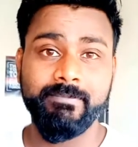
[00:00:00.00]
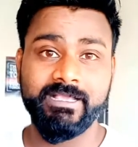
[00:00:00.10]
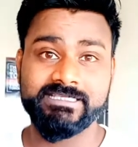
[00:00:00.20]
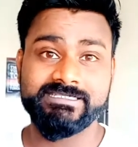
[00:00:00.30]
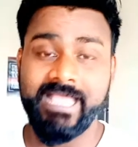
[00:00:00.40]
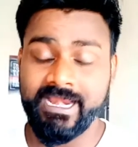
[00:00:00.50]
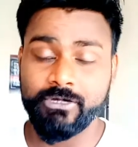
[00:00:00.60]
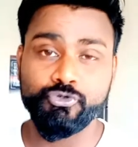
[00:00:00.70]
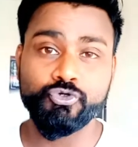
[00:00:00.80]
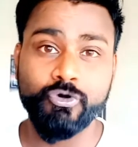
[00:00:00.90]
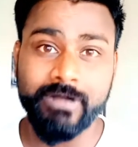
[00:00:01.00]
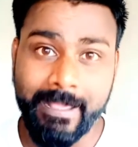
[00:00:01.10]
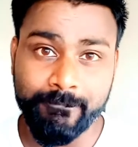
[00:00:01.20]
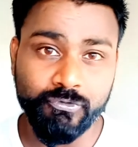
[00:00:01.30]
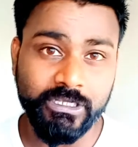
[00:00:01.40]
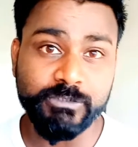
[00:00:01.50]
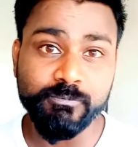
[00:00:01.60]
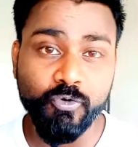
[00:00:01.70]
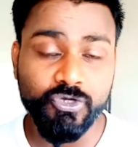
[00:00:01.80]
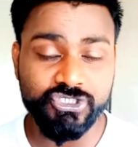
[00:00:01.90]
because then you don't have to
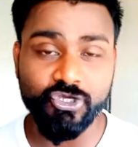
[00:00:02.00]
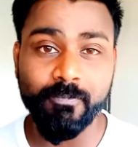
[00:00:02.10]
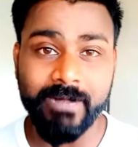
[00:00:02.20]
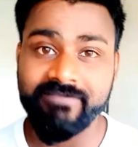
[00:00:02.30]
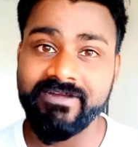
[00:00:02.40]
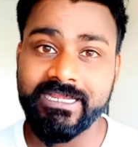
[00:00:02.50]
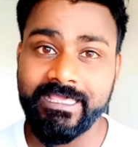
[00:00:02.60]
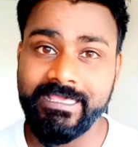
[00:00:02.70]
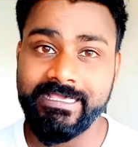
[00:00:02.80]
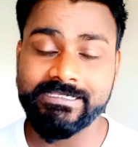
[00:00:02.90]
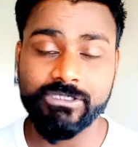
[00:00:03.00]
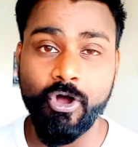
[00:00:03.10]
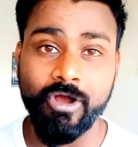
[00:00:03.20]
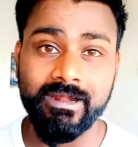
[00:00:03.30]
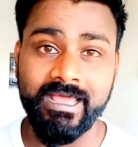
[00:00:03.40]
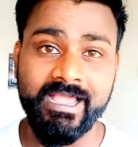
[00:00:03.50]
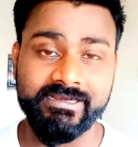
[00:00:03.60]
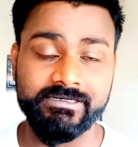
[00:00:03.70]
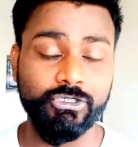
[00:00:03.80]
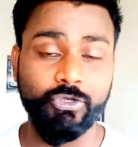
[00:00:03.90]
expose your private keys online.